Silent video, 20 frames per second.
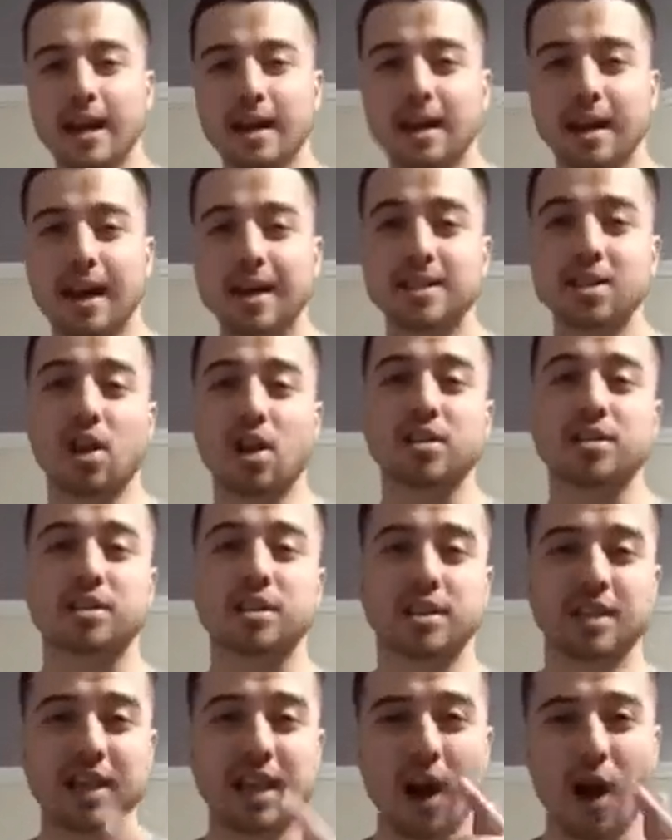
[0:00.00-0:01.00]
class. I'll
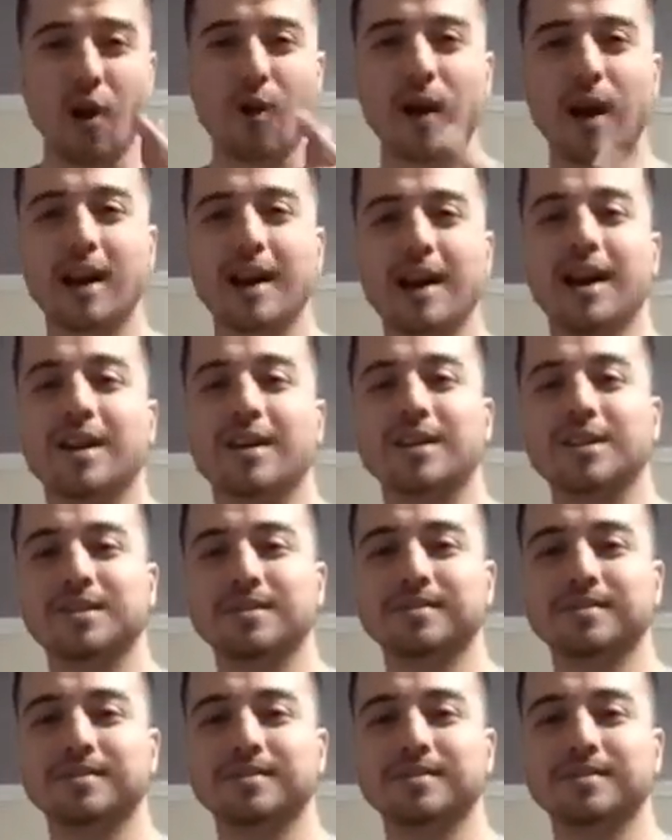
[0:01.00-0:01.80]
see y'all right now.